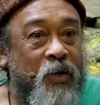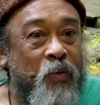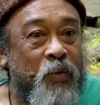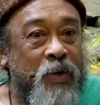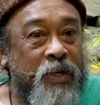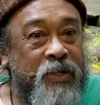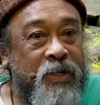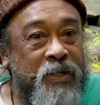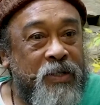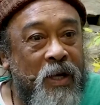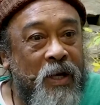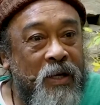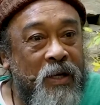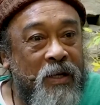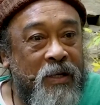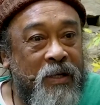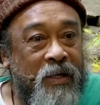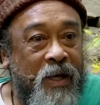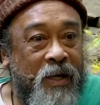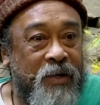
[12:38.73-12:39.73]
which is
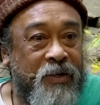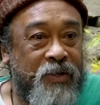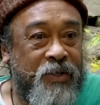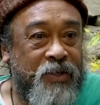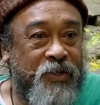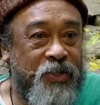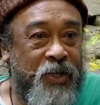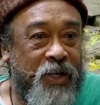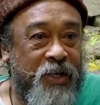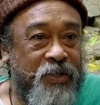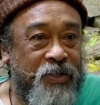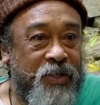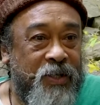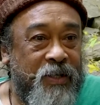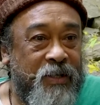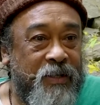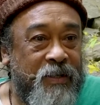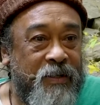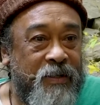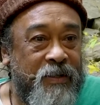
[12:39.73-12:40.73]
not
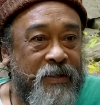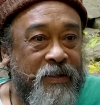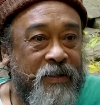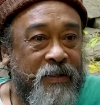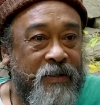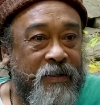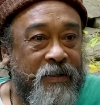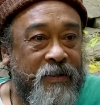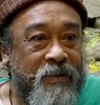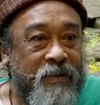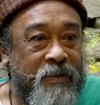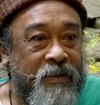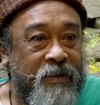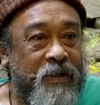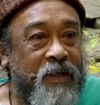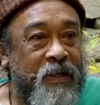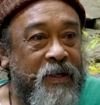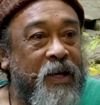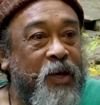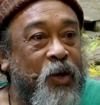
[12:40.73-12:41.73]
changing,
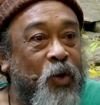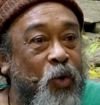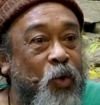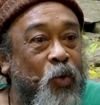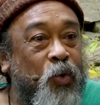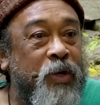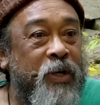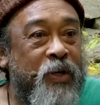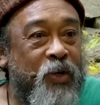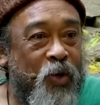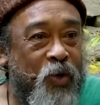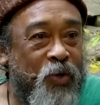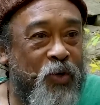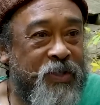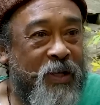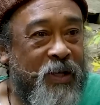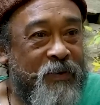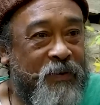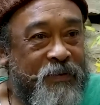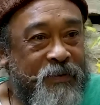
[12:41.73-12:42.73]
including
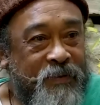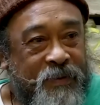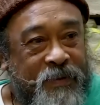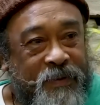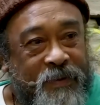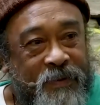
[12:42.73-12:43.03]
yourself?